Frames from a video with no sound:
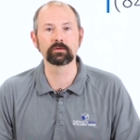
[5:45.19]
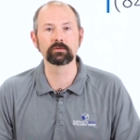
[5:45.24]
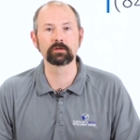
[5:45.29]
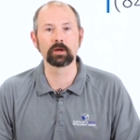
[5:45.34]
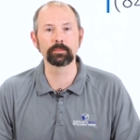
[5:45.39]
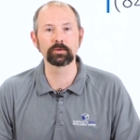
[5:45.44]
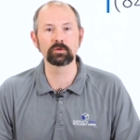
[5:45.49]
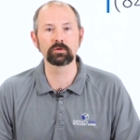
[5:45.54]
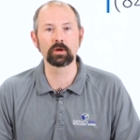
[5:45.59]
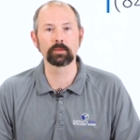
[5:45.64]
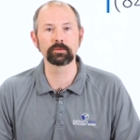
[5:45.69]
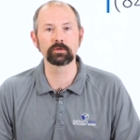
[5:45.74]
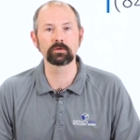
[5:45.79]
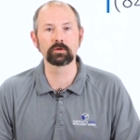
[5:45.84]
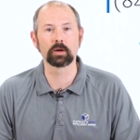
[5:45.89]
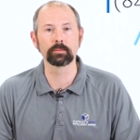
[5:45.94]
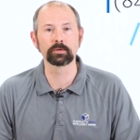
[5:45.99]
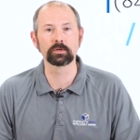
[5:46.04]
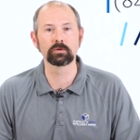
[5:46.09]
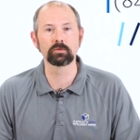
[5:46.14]

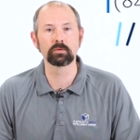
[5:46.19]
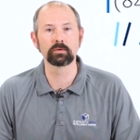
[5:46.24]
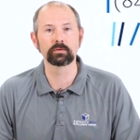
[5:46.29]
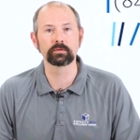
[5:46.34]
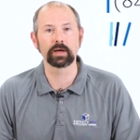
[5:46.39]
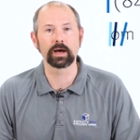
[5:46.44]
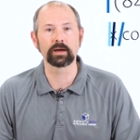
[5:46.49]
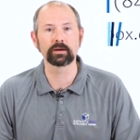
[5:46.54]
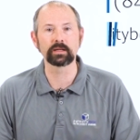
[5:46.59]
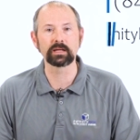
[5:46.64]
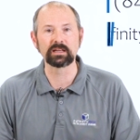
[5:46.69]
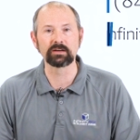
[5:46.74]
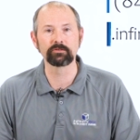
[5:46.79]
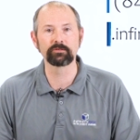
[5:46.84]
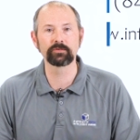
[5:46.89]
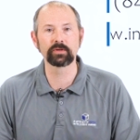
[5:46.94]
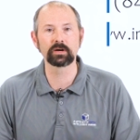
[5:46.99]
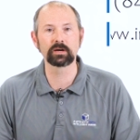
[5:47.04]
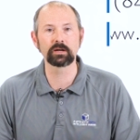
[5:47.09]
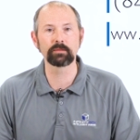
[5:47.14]

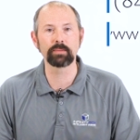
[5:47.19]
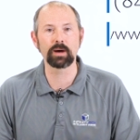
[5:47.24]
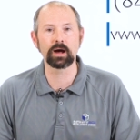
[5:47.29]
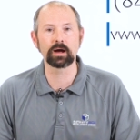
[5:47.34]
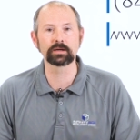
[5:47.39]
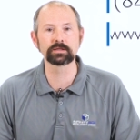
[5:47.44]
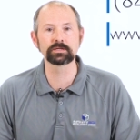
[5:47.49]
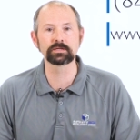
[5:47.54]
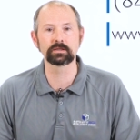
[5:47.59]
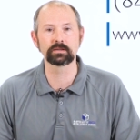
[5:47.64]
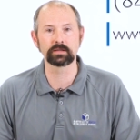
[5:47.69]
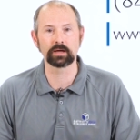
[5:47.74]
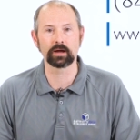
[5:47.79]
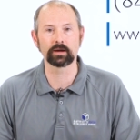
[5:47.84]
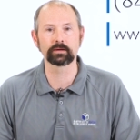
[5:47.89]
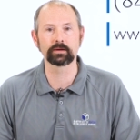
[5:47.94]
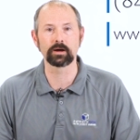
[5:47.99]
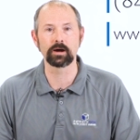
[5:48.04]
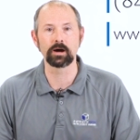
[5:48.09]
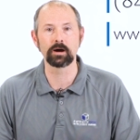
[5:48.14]

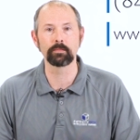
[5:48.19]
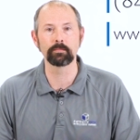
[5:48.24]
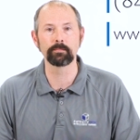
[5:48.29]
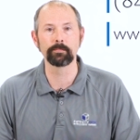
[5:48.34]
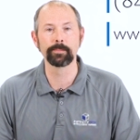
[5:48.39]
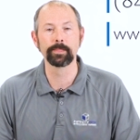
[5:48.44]
www.infinitybox.com.